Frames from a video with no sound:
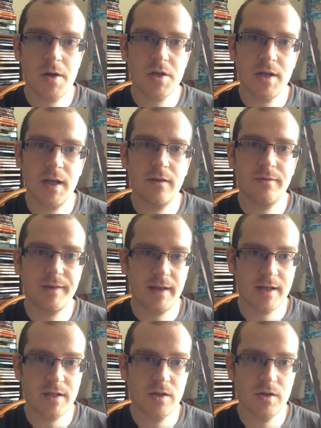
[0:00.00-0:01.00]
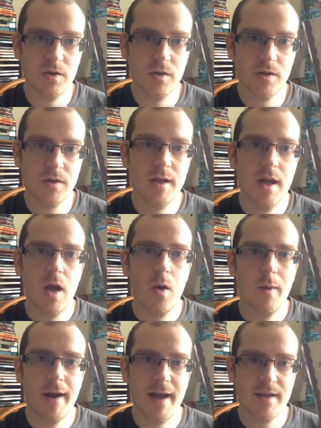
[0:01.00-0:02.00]
on my shelf collecting dust
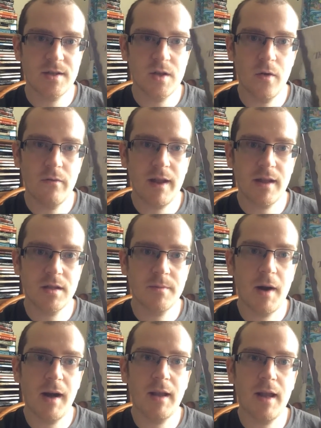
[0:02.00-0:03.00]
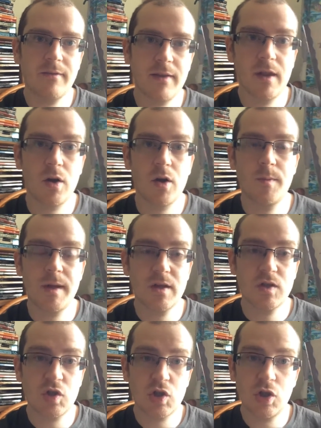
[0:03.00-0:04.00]
when it adds no value to my life? And there could be a
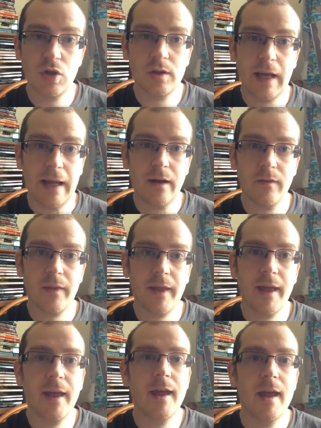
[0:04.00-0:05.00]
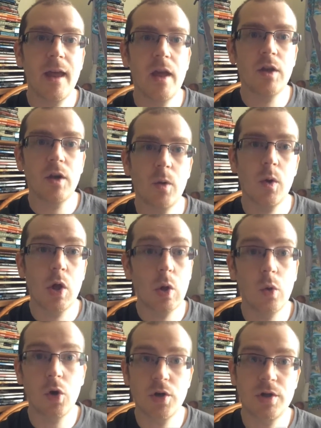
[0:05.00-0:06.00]
student out there, you know,
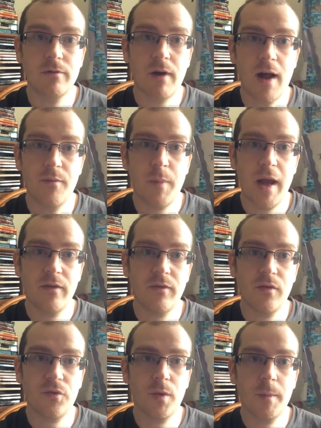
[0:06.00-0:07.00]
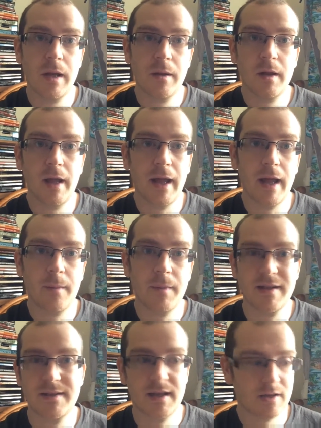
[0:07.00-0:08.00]
who could derive benefit from it,
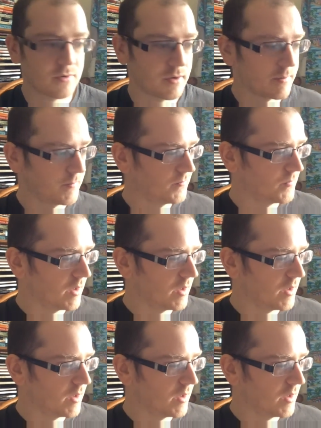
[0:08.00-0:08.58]
etc.